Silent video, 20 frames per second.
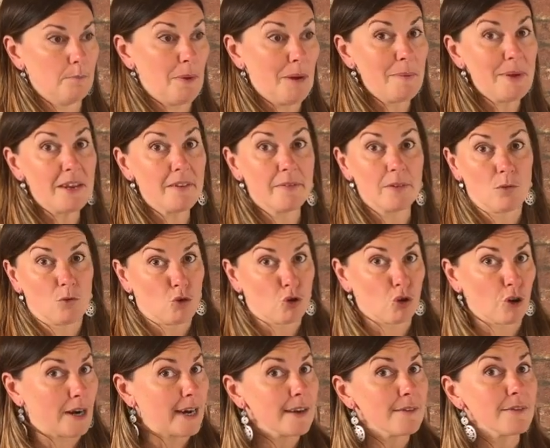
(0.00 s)
maybe even
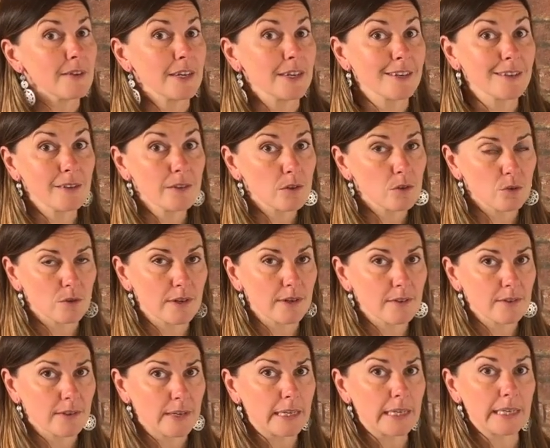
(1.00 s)
cravings to an
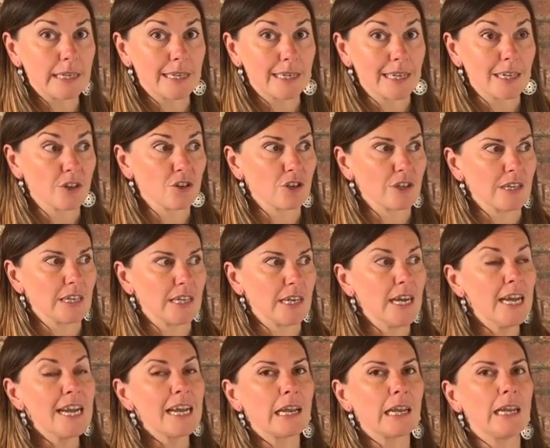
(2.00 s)
extent can actually
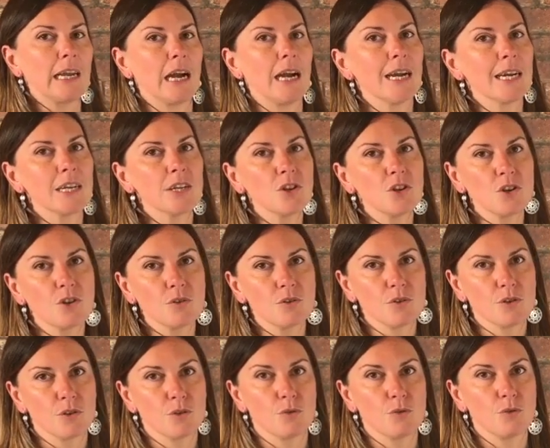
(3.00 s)
guide you
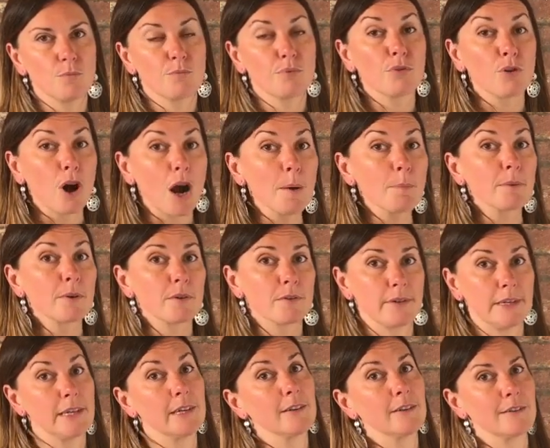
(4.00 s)
to proper
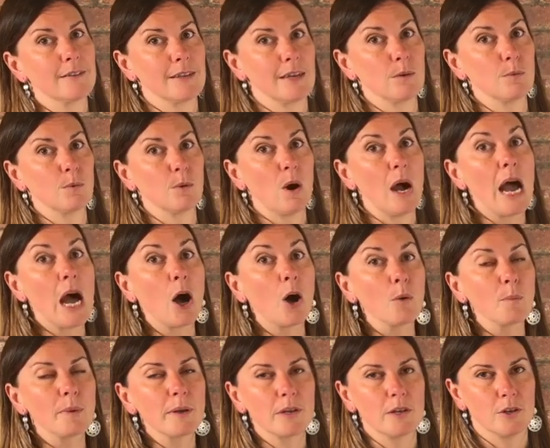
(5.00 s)
things that will
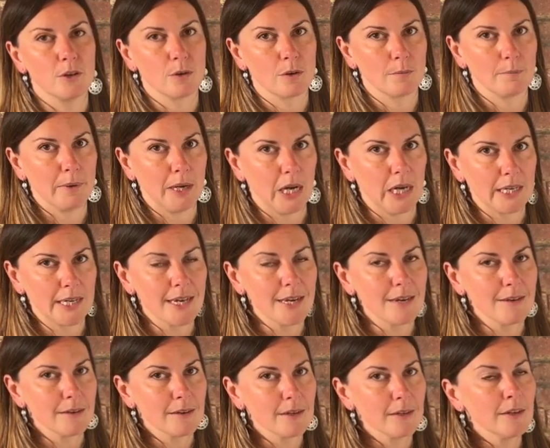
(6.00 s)
help your
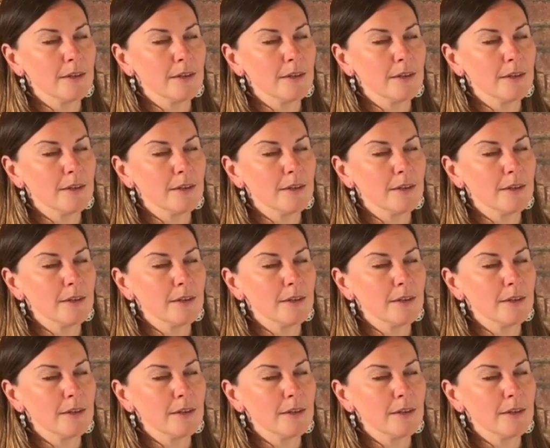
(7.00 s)
body.